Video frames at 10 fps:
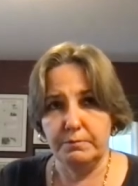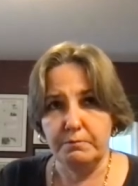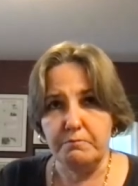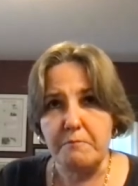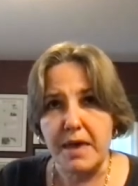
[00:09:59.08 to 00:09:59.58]

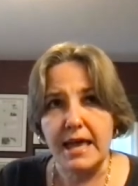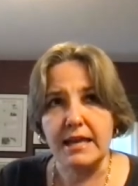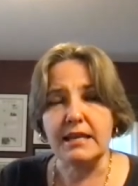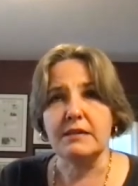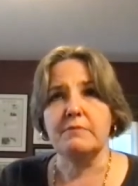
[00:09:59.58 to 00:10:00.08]

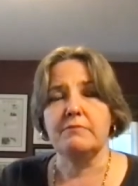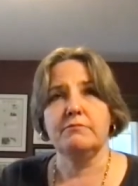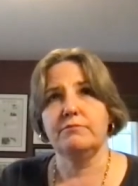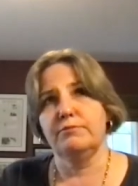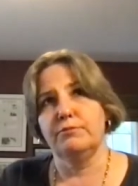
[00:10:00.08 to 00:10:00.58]
many,
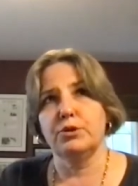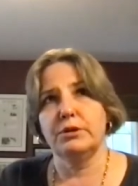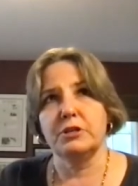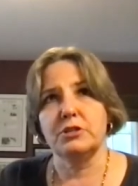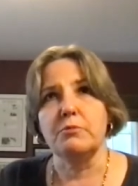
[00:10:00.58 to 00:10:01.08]
pretty
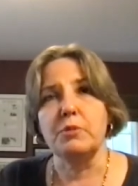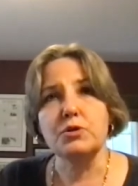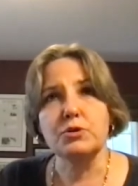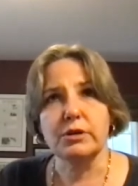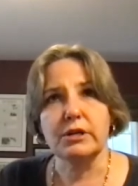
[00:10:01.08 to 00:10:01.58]
much
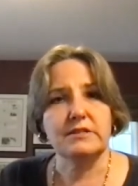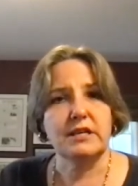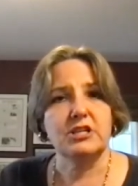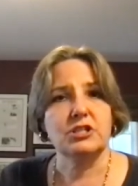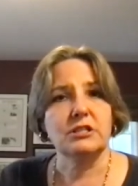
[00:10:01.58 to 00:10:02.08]
most
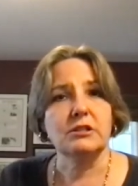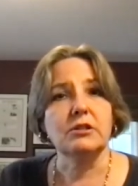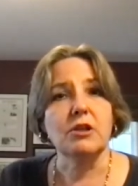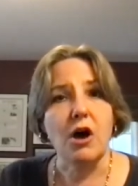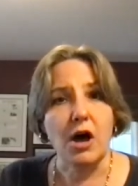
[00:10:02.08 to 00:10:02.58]
organizations
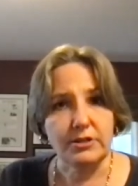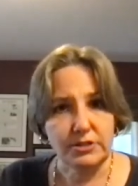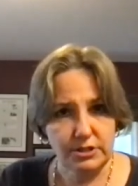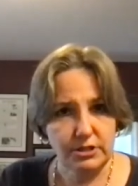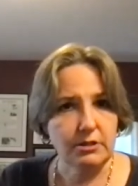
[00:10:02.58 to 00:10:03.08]

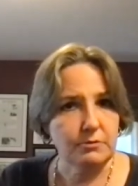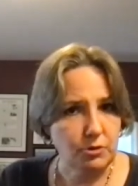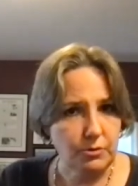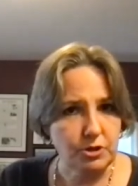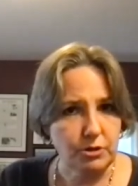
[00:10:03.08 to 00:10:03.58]
lost
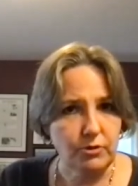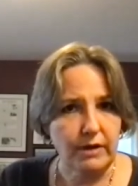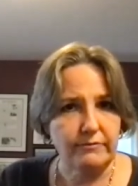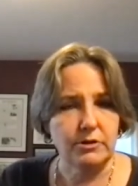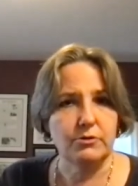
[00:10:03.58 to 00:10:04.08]
subscription
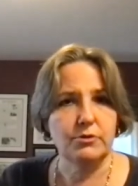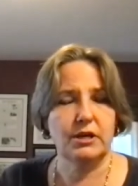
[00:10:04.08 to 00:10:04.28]
revenue